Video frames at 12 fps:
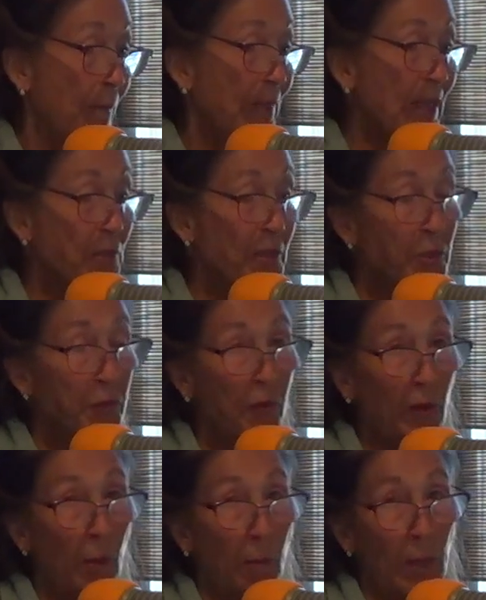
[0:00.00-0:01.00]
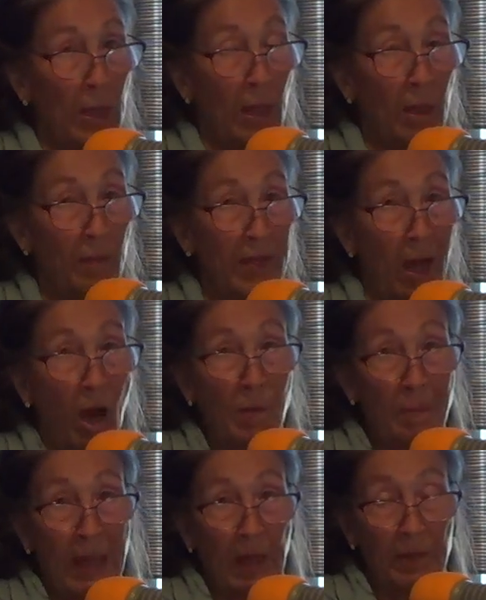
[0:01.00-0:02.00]
This is from the
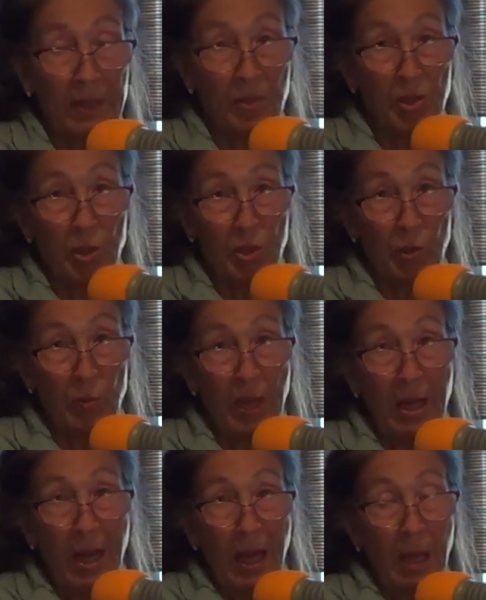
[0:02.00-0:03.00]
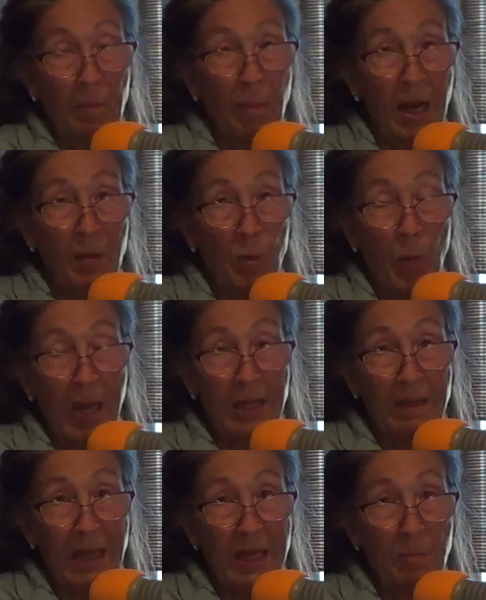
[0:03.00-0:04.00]
HeartMath Institute, and by the way,
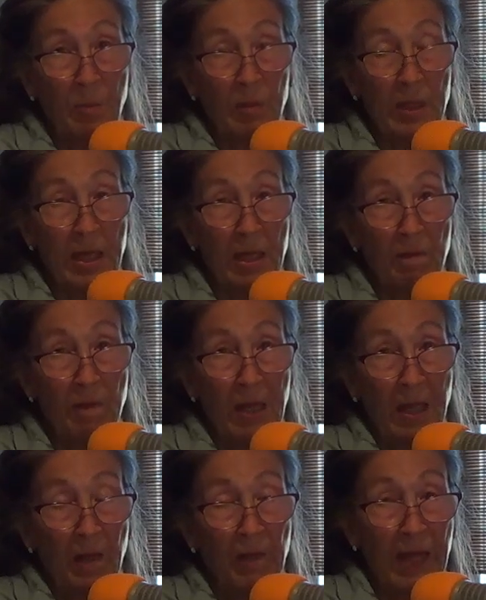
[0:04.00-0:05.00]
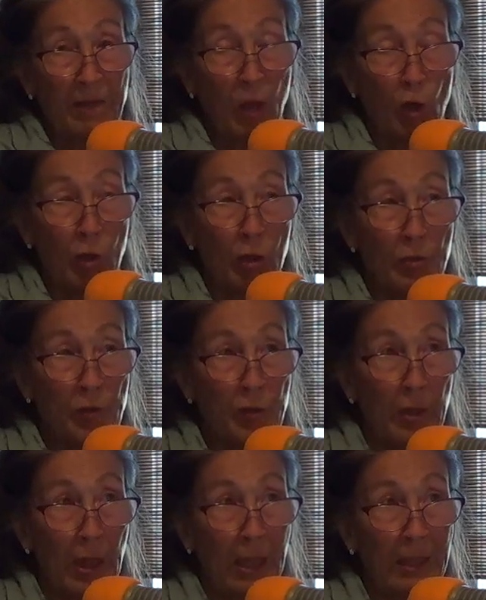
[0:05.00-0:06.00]
they believe that the
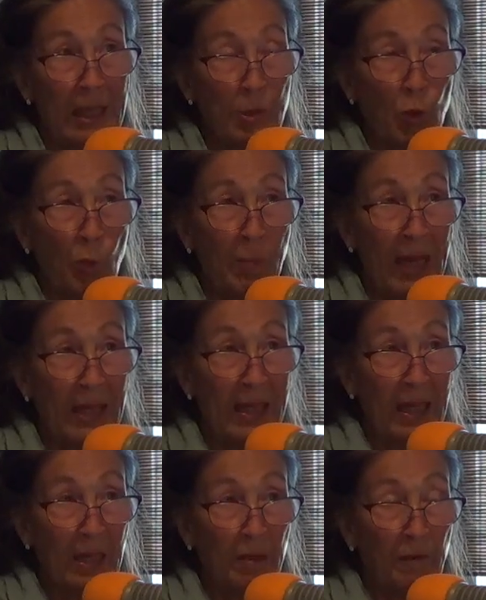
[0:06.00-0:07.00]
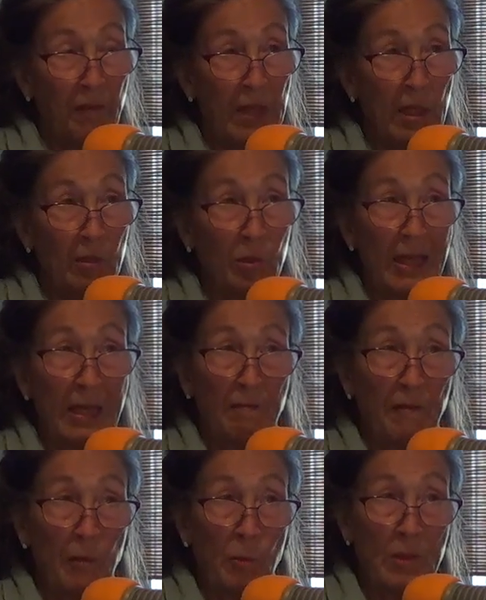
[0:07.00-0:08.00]
Earth's electromagnetic field
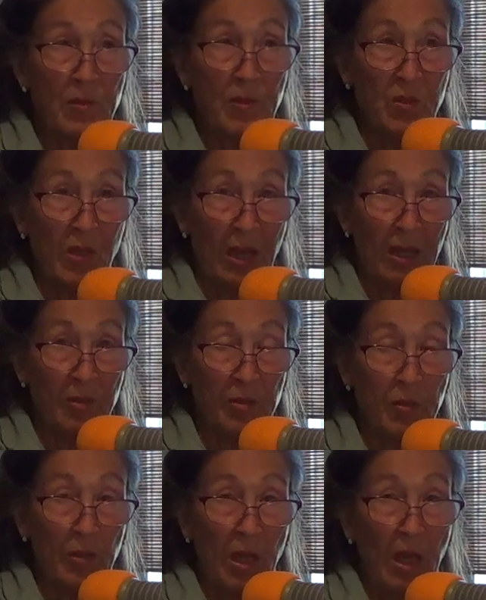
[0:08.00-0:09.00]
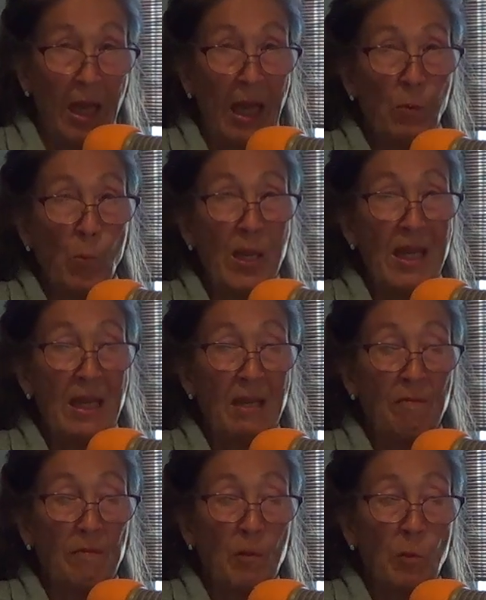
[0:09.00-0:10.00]
influences us, and we
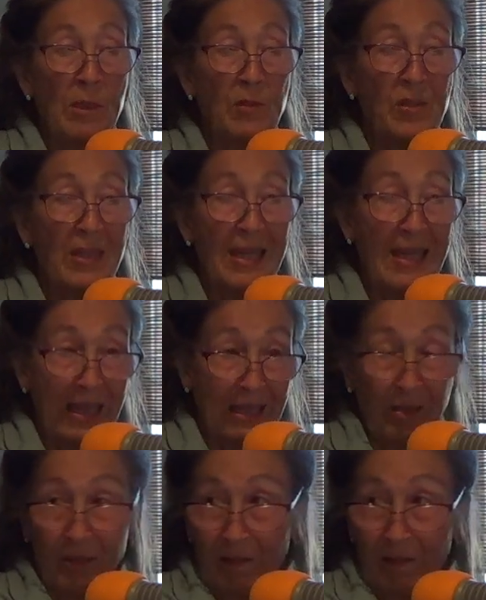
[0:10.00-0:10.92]
influence it.